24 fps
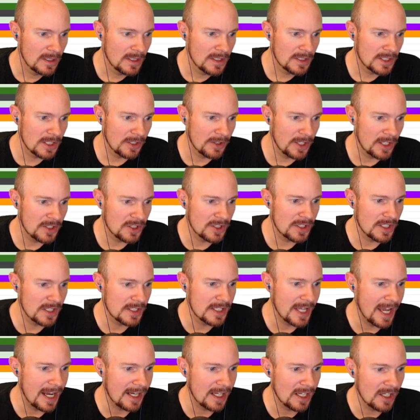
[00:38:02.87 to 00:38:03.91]
Stealth A just
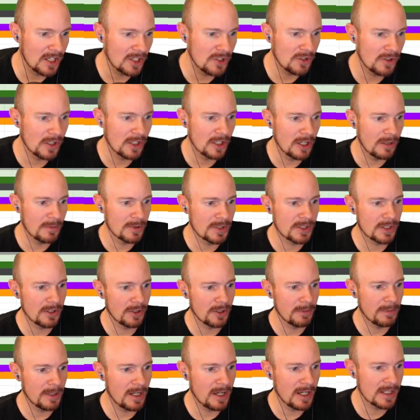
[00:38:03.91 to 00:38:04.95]
needs hacking and you can almost kill
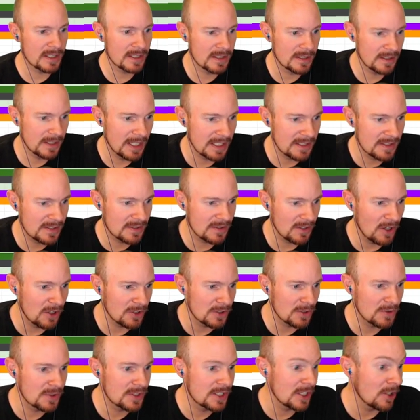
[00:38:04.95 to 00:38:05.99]
the boss. That's
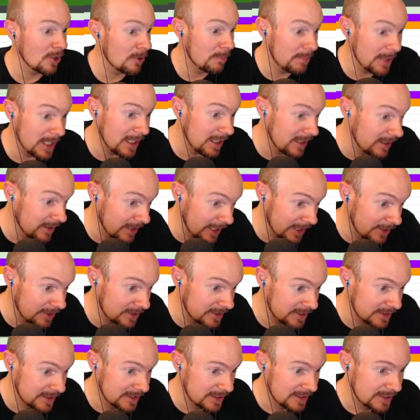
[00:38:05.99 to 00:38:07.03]
also Stealth B,
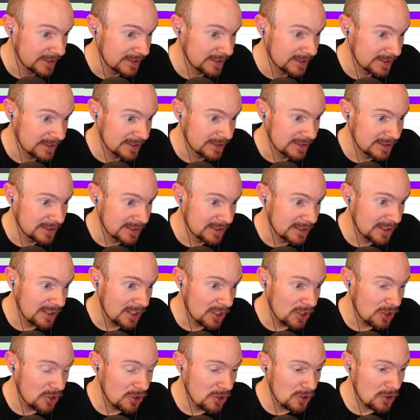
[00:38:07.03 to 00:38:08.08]
Laner
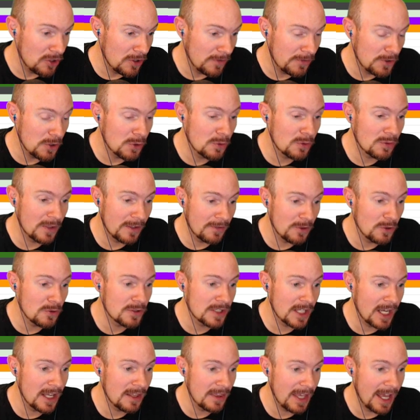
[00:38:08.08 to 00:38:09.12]
if you if you
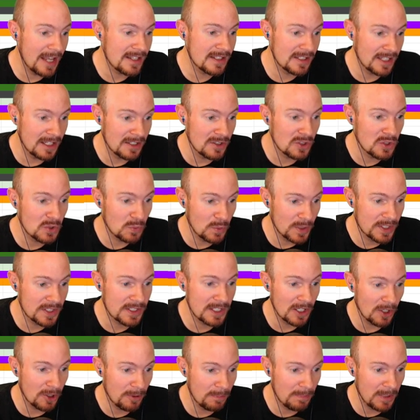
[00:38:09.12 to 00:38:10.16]
say that sentence with
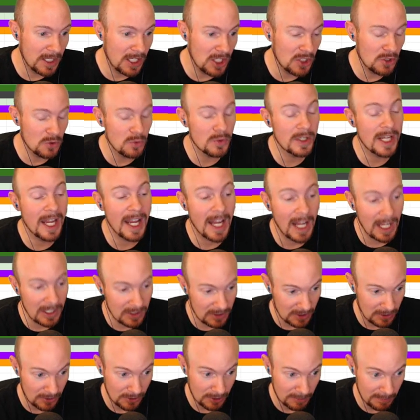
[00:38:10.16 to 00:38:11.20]
stealth B, you
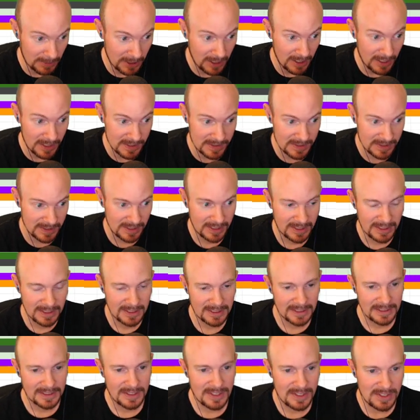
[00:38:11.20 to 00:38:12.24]
can kill the boss.
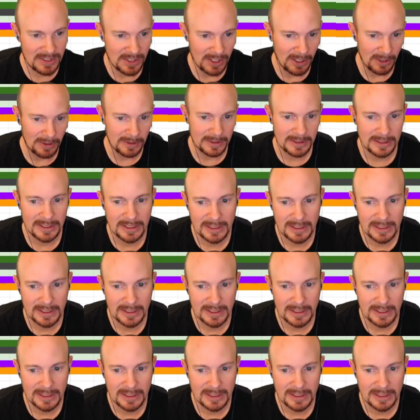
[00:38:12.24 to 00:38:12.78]
So